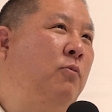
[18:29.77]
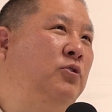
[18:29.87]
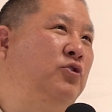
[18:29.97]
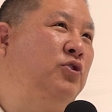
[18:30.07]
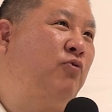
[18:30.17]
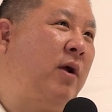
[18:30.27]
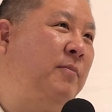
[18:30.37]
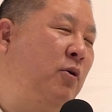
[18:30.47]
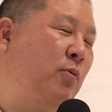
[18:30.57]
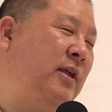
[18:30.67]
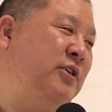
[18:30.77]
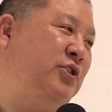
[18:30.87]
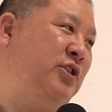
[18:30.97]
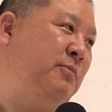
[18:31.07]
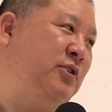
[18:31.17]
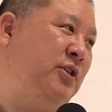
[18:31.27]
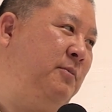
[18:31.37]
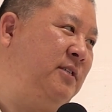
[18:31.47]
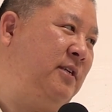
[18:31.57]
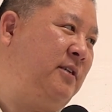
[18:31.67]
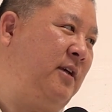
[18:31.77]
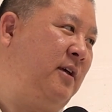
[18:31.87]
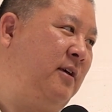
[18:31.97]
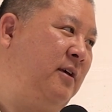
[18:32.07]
would you describe your relationship with Chiba Sensei?